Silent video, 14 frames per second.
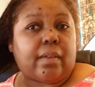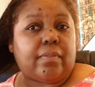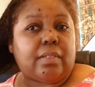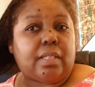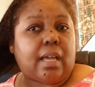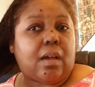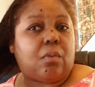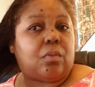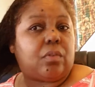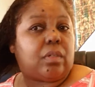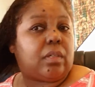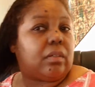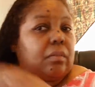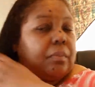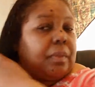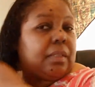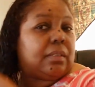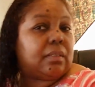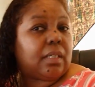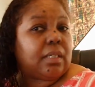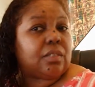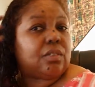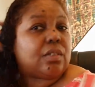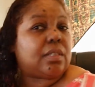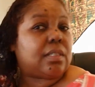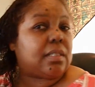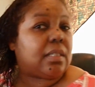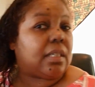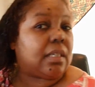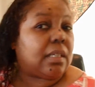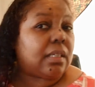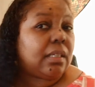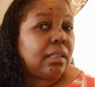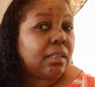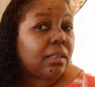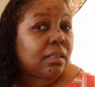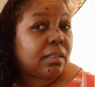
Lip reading: a towel here, but as you can see,